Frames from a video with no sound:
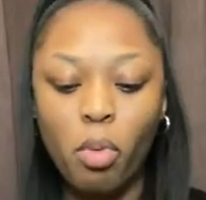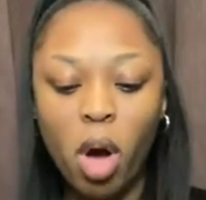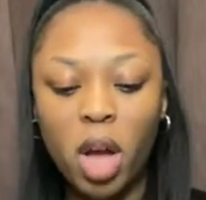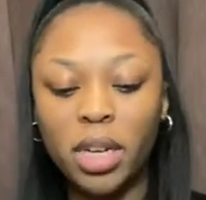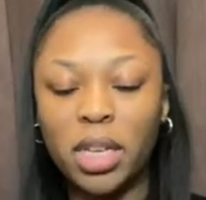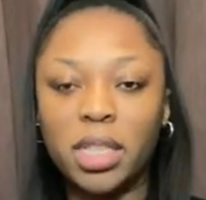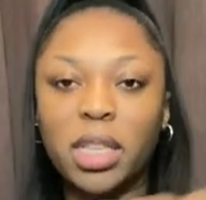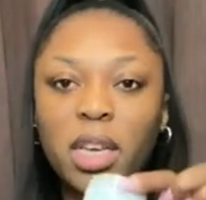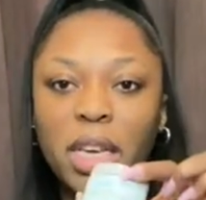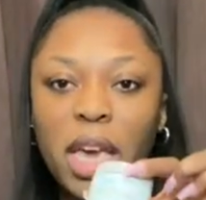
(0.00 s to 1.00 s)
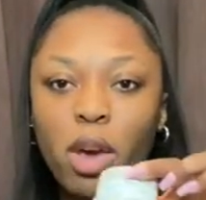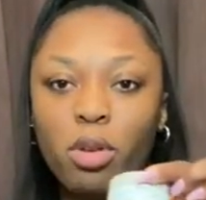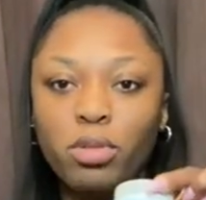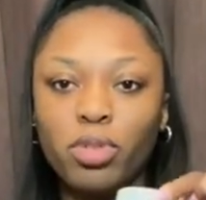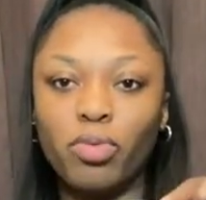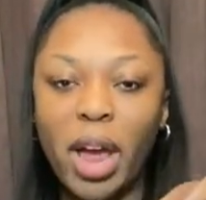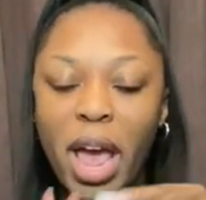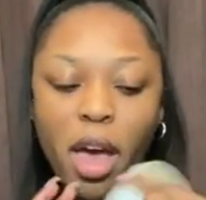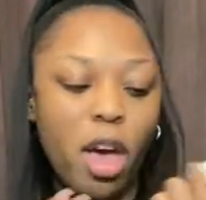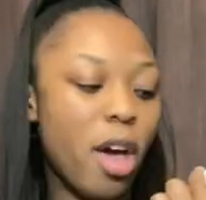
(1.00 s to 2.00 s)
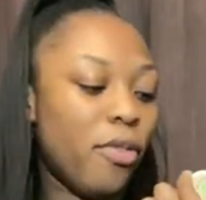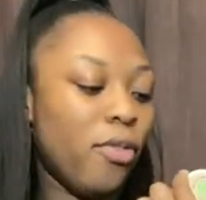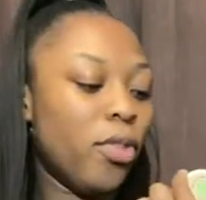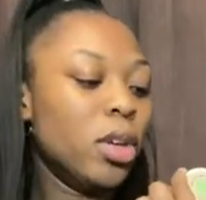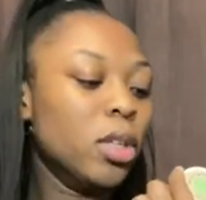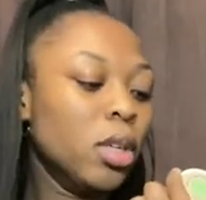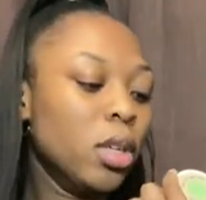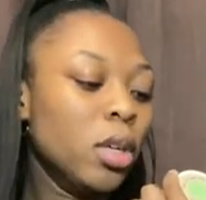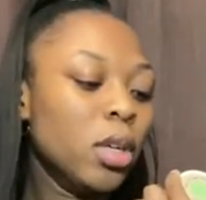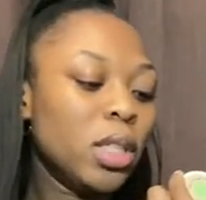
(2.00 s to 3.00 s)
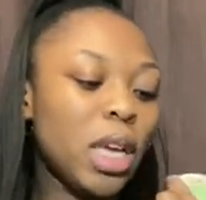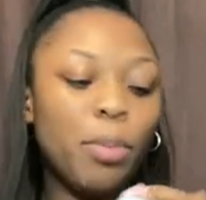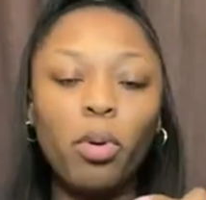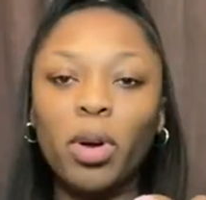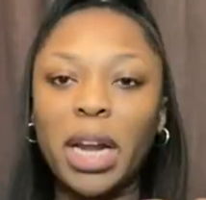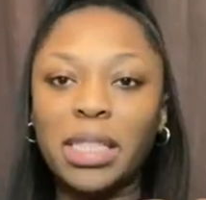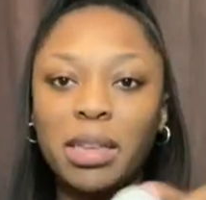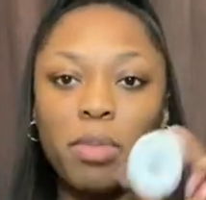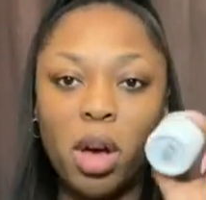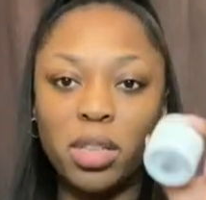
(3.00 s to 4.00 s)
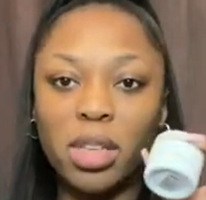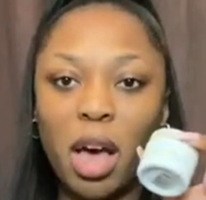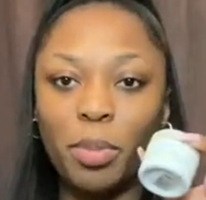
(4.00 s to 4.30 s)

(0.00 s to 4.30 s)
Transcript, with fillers: one is the Kiehl's Rare Earth Deep Pore Cleansing Mask.